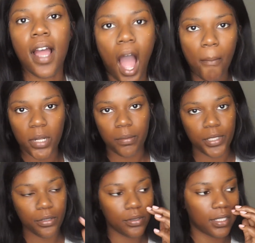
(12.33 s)
I'm going to be
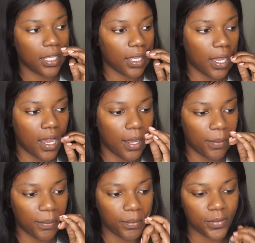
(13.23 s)
using
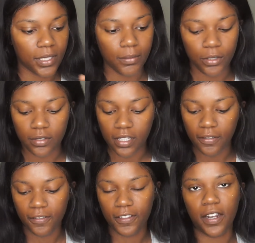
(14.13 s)
some new
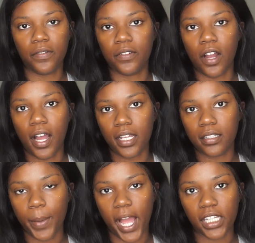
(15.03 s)
stuff that I've
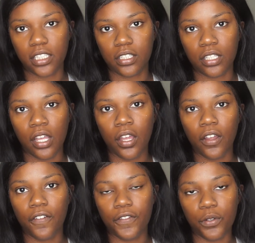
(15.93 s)
got past
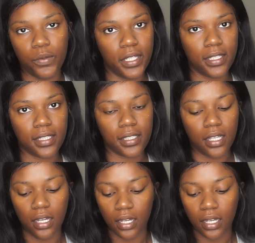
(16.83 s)
few weeks.